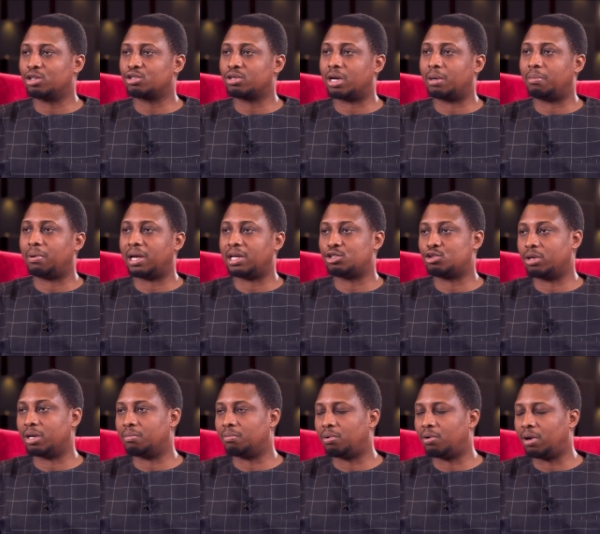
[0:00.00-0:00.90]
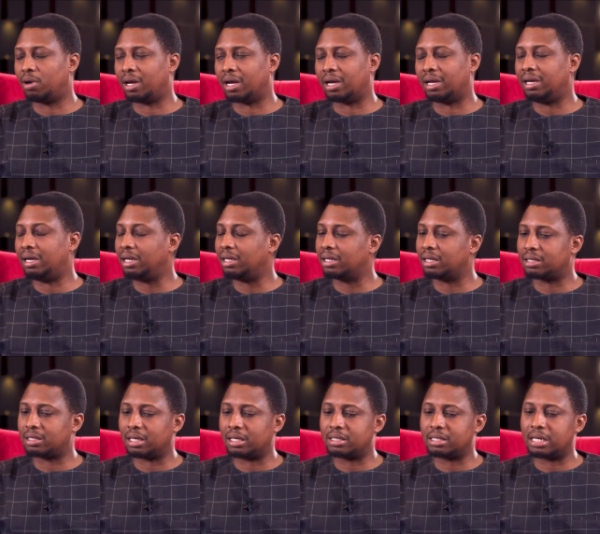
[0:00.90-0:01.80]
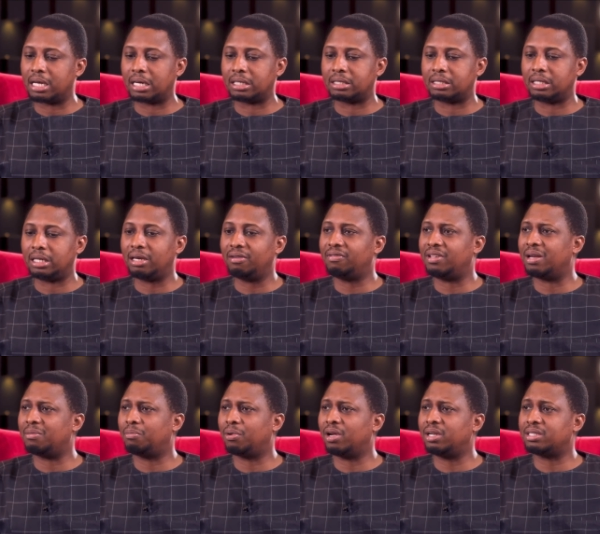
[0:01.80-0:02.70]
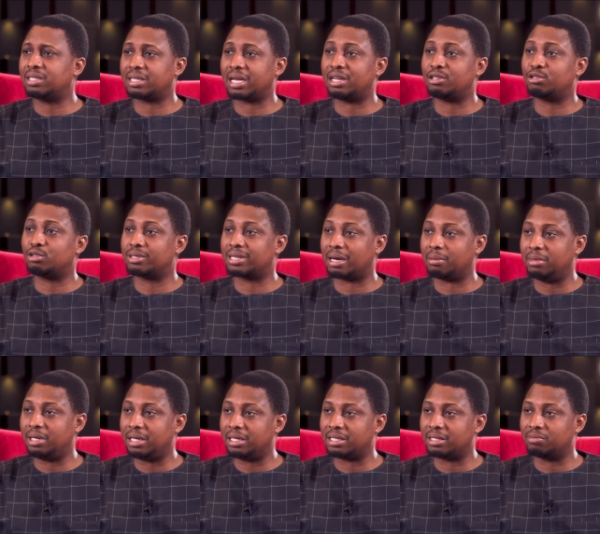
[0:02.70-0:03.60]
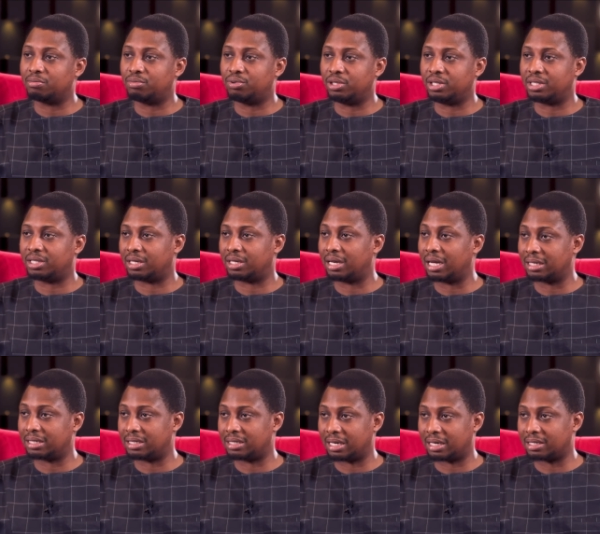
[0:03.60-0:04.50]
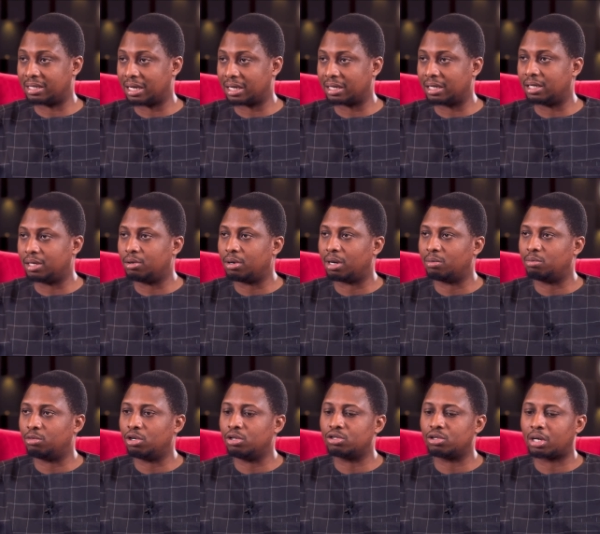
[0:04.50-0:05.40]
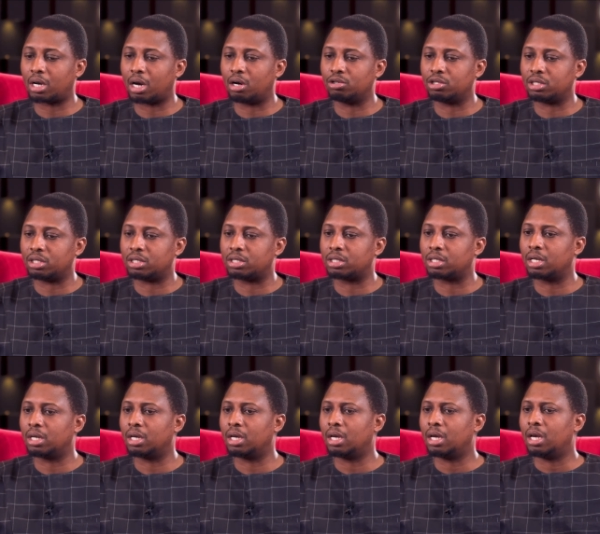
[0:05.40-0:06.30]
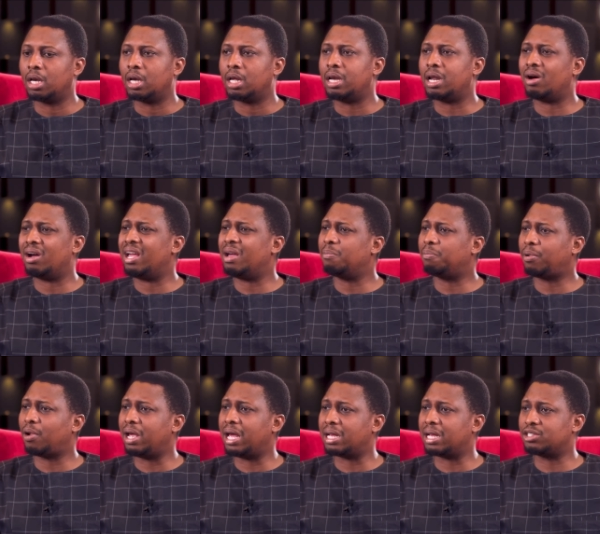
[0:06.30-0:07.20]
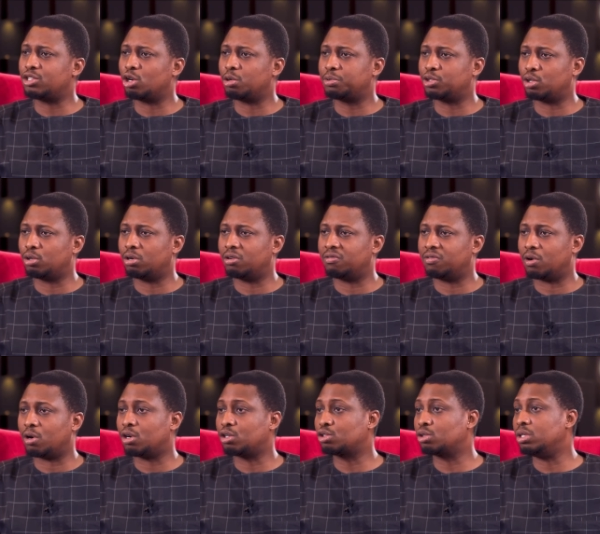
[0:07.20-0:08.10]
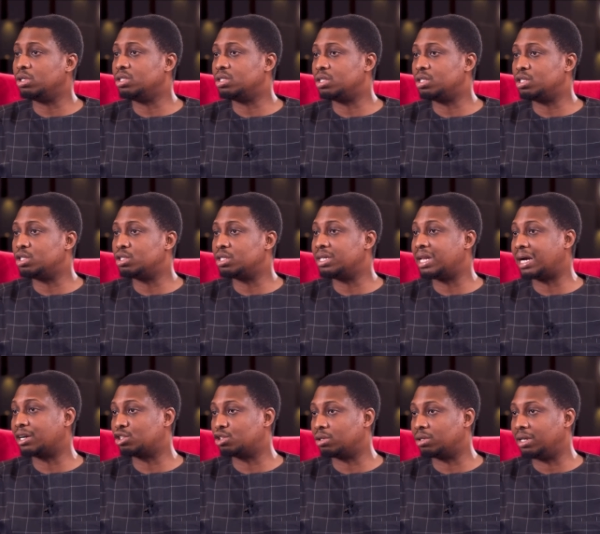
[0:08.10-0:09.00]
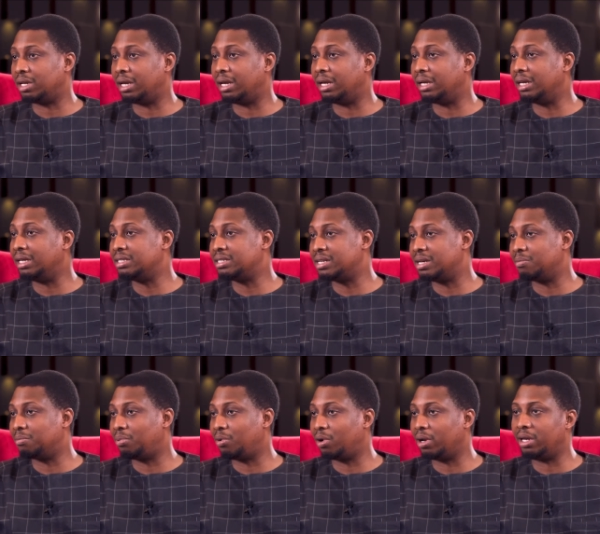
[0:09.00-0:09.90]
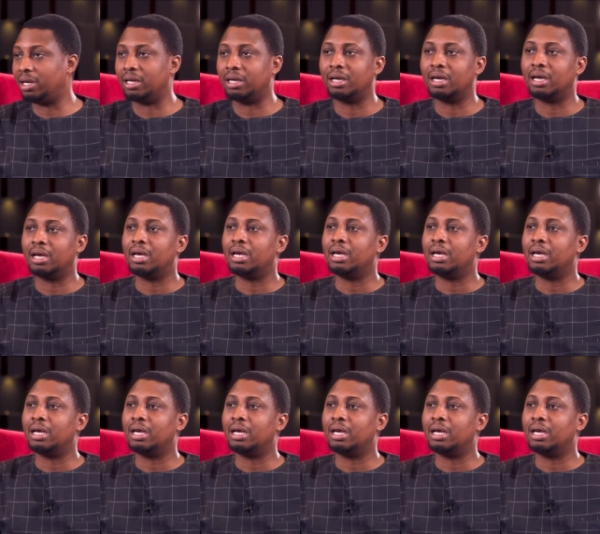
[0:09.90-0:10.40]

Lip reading: also applies to employer, in the sense that if the employee decides to terminate in breach, that is exactly the way I'm going to couch it. Now, employer has the option of also instituting action against the employee.